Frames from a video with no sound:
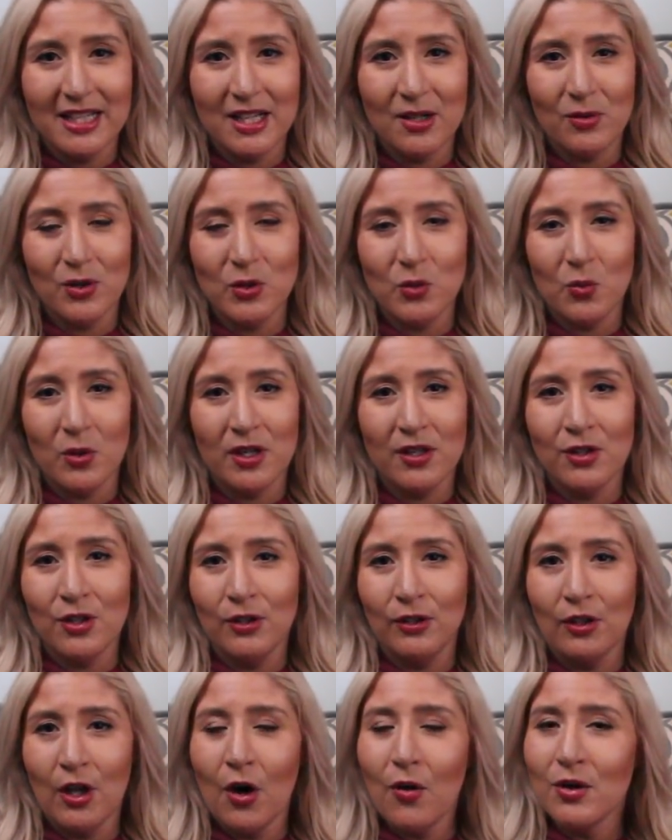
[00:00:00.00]
It was one of the
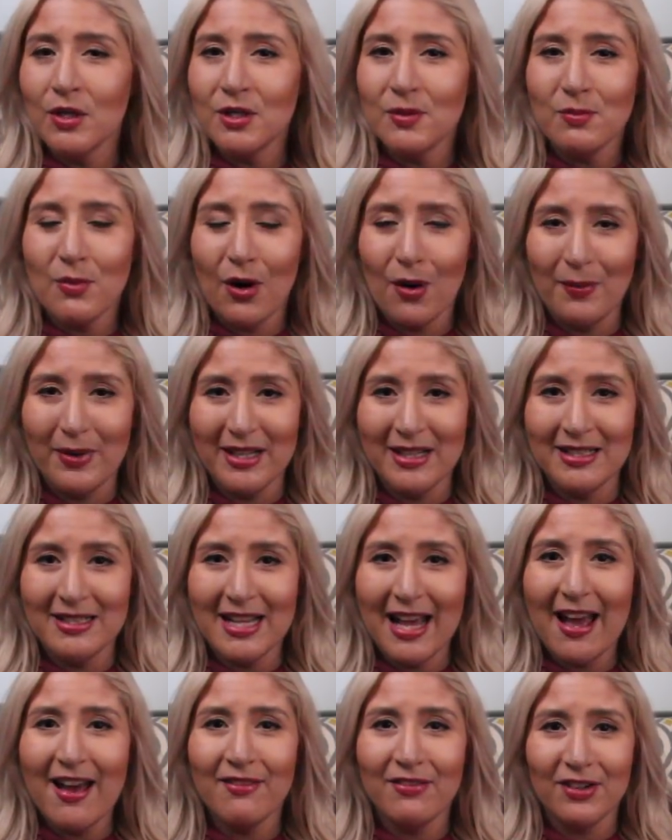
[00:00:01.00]
lowest moments
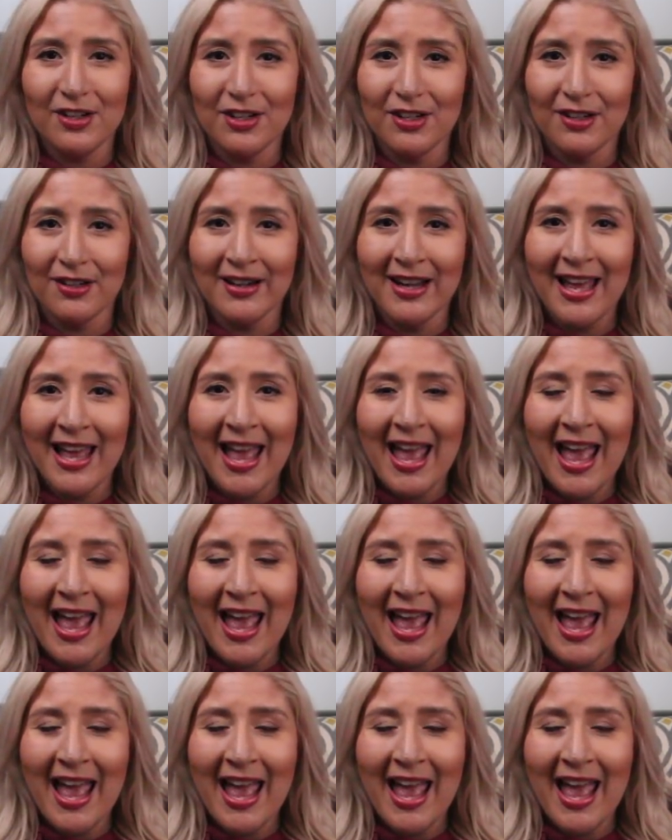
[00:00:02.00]
ever,